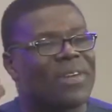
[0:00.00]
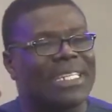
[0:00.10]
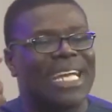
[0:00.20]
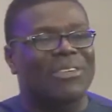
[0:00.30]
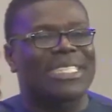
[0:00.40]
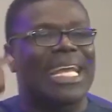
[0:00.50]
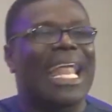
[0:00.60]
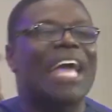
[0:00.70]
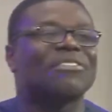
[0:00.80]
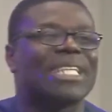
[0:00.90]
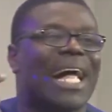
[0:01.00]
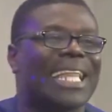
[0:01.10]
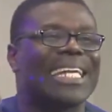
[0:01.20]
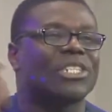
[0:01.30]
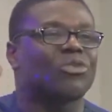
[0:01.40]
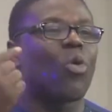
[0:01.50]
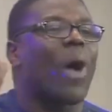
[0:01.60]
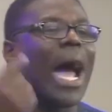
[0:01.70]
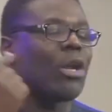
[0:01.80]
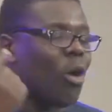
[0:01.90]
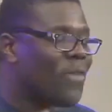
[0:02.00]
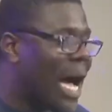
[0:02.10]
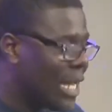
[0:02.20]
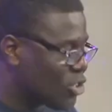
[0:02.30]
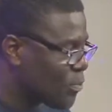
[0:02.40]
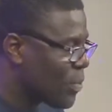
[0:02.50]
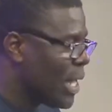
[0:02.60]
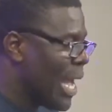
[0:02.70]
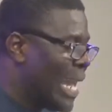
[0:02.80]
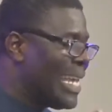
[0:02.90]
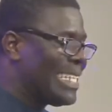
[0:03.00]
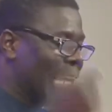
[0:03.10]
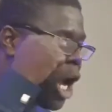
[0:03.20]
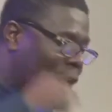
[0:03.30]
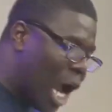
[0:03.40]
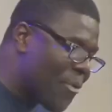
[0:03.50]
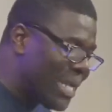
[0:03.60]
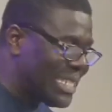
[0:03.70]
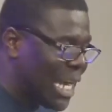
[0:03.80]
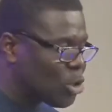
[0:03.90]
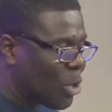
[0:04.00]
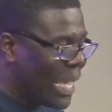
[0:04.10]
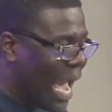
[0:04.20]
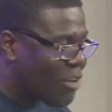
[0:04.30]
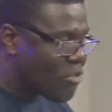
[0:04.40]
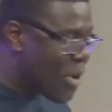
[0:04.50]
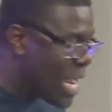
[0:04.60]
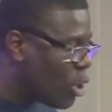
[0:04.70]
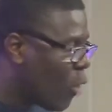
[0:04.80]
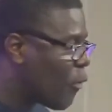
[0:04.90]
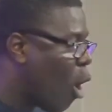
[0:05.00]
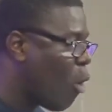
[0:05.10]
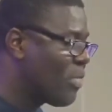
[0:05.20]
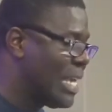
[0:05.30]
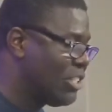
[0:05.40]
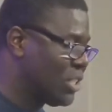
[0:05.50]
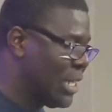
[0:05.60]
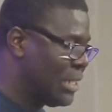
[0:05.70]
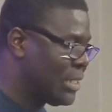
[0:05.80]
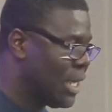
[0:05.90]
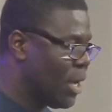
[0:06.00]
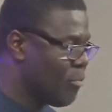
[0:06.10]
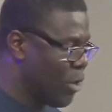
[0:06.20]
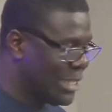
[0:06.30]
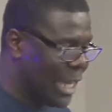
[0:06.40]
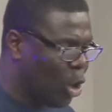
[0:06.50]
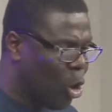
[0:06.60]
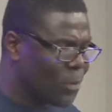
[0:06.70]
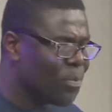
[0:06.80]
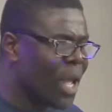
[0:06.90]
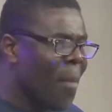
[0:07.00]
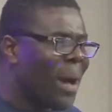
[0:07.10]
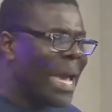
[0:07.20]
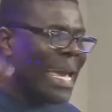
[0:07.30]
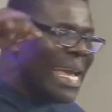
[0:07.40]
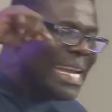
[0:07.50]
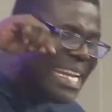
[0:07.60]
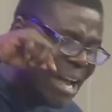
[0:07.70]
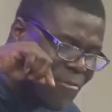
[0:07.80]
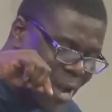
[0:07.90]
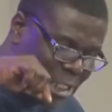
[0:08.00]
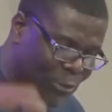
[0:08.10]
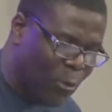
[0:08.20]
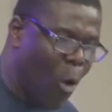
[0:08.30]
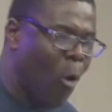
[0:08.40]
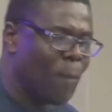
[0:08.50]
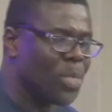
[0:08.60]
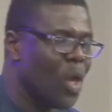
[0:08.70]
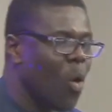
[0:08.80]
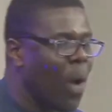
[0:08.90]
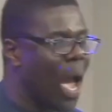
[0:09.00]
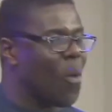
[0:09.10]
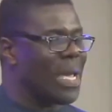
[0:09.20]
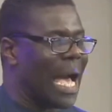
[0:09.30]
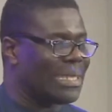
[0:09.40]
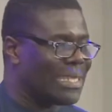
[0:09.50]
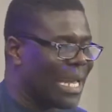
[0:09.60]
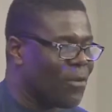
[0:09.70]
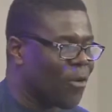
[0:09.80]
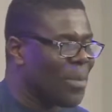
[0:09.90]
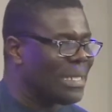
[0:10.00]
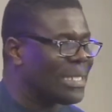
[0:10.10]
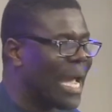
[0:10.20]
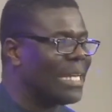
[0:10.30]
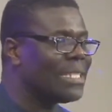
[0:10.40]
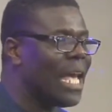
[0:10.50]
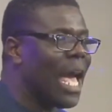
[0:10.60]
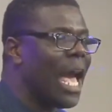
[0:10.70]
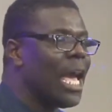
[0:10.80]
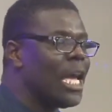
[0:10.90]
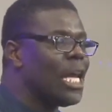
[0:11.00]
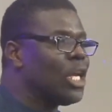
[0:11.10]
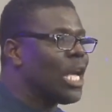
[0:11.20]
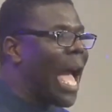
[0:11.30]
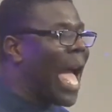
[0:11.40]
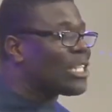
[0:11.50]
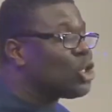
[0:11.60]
there is a lifestyle that is required of us. And he's encouraging us to get rid of all these things. Praise the Lord. But in the verse four, where we are starting from, he says, as you